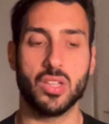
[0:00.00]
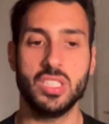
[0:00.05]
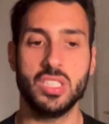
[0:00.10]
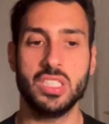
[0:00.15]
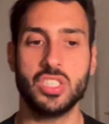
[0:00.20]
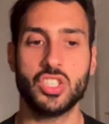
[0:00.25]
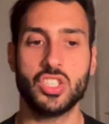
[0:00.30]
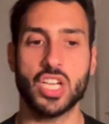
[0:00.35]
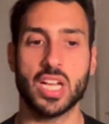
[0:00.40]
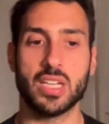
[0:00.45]

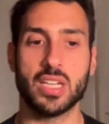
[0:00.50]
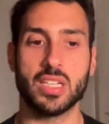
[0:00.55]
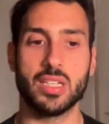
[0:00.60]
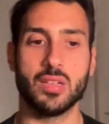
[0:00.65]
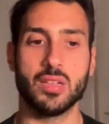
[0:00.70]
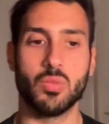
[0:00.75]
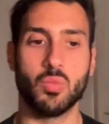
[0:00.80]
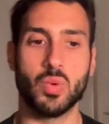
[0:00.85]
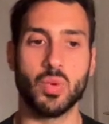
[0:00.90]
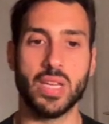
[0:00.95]
channel,
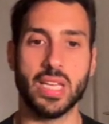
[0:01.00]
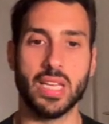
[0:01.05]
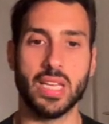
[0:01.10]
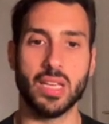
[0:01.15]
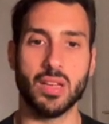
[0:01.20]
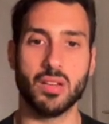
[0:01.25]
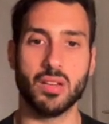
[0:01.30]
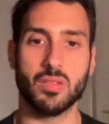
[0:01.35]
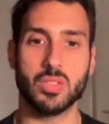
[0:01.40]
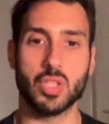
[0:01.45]
we
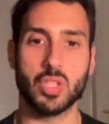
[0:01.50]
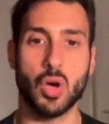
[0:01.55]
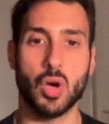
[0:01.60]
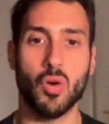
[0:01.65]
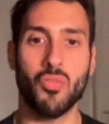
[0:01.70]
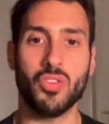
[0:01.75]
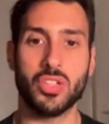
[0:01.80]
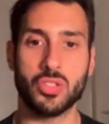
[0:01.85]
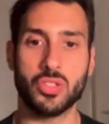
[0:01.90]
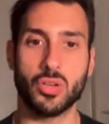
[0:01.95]

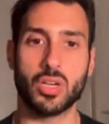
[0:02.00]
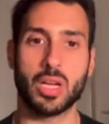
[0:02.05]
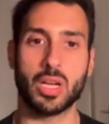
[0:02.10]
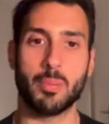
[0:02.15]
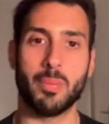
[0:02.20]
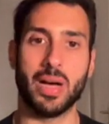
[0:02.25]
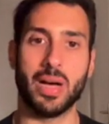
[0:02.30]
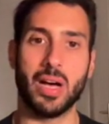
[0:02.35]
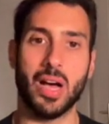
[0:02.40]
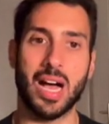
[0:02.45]
often talk
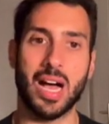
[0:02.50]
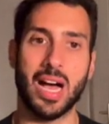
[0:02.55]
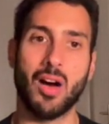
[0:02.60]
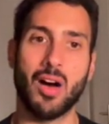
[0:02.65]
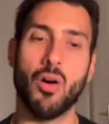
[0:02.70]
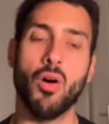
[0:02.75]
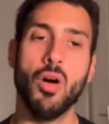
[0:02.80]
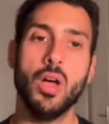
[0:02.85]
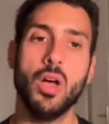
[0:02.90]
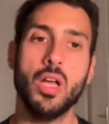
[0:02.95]
about
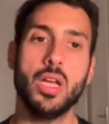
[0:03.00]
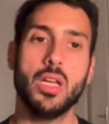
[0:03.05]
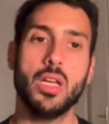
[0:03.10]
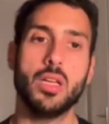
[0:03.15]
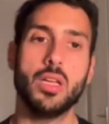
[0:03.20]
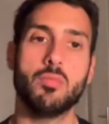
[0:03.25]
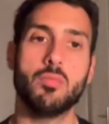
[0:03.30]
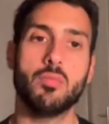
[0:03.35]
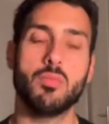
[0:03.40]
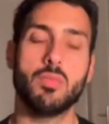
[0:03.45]
how
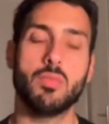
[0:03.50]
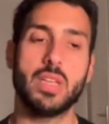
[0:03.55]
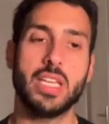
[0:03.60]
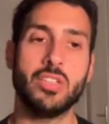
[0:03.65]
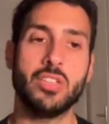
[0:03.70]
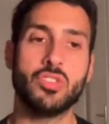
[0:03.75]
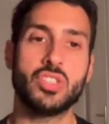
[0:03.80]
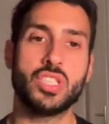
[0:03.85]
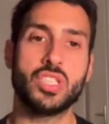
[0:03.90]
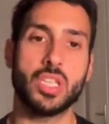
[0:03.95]

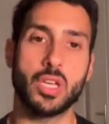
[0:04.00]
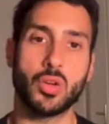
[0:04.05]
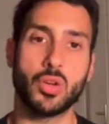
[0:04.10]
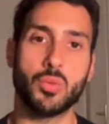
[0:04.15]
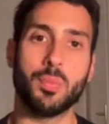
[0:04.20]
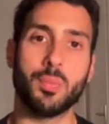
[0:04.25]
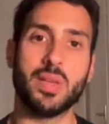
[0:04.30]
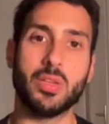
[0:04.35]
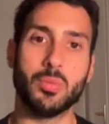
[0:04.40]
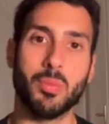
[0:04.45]
interesting it could
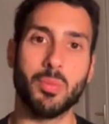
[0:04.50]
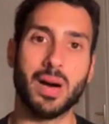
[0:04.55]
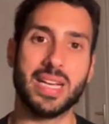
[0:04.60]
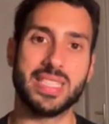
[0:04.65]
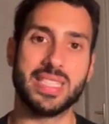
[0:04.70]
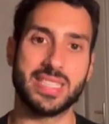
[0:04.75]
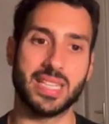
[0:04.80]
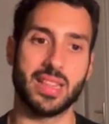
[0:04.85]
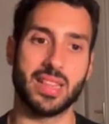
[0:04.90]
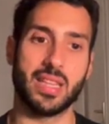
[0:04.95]
be to buy
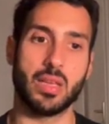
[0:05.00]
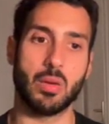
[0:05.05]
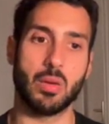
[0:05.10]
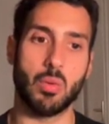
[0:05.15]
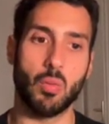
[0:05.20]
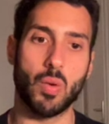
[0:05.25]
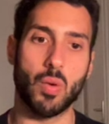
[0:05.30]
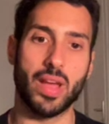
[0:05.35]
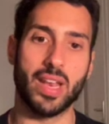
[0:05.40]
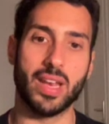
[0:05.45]
something
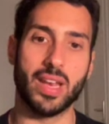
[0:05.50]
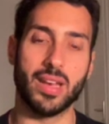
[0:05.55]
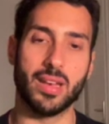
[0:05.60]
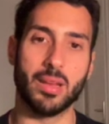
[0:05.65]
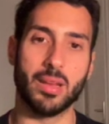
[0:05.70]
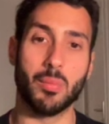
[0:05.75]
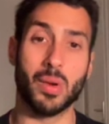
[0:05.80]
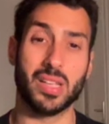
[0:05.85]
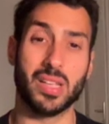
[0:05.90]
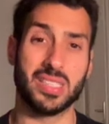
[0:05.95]
when the
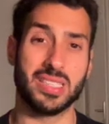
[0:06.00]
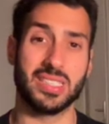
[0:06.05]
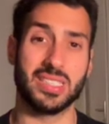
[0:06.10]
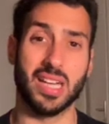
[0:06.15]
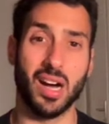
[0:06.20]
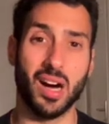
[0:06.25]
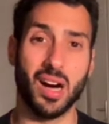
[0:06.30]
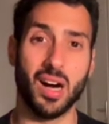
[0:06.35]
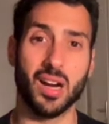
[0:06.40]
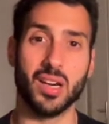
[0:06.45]
prices
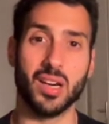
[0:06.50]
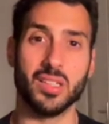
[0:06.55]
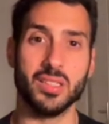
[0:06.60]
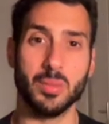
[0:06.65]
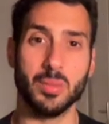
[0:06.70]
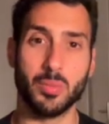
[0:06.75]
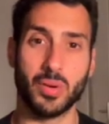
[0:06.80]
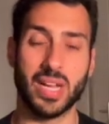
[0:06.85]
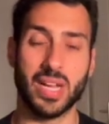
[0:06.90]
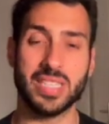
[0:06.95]
are
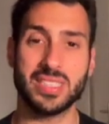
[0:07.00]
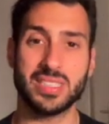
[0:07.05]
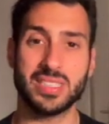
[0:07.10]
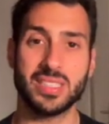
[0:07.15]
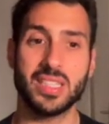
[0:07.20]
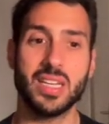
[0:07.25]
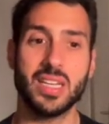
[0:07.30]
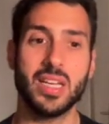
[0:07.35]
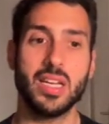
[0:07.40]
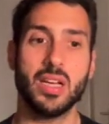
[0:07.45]
depressed,
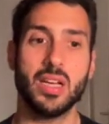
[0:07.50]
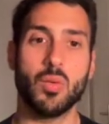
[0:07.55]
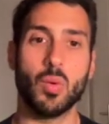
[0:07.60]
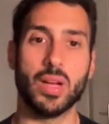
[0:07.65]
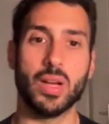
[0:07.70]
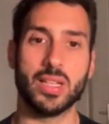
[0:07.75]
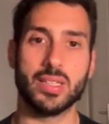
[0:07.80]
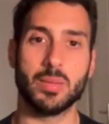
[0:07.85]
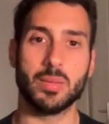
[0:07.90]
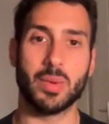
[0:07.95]

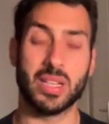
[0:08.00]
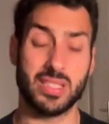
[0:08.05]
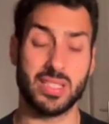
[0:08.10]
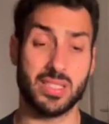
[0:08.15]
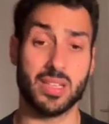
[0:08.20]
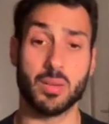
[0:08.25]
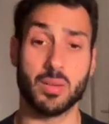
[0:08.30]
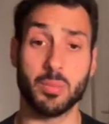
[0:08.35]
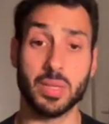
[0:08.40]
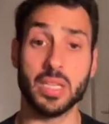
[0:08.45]
when the prices
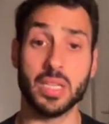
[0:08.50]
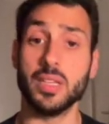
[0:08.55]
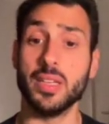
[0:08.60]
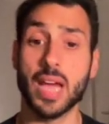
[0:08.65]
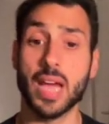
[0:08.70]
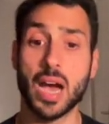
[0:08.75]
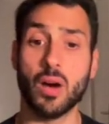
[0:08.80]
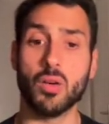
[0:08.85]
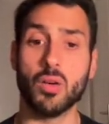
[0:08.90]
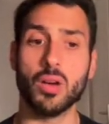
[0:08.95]
are beaten
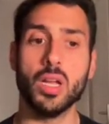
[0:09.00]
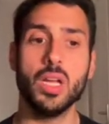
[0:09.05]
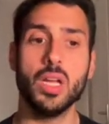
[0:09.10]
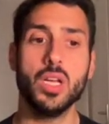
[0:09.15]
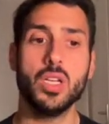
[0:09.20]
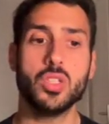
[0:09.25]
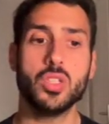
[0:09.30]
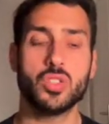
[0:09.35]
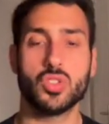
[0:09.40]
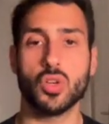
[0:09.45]
down.
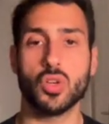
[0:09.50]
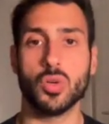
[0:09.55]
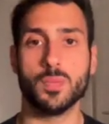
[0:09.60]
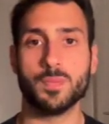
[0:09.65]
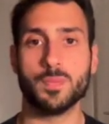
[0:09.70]
So